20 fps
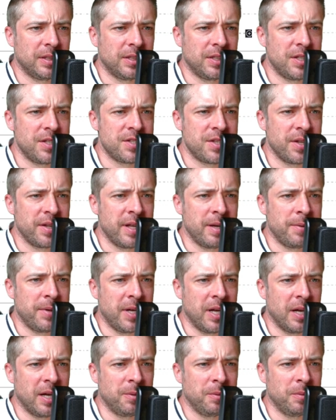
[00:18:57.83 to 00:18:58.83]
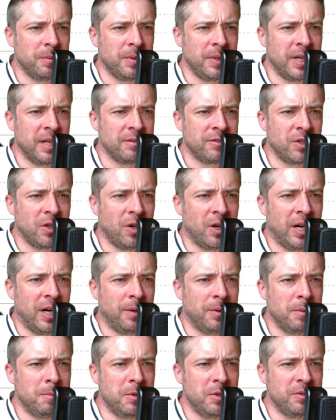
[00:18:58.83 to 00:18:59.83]
So there we go. We have got
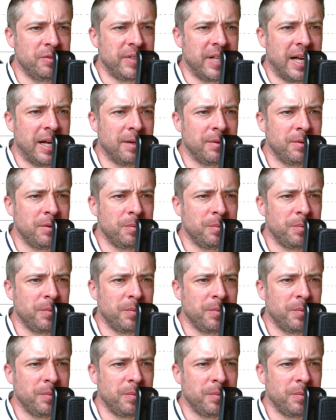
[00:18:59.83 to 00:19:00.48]
our move down.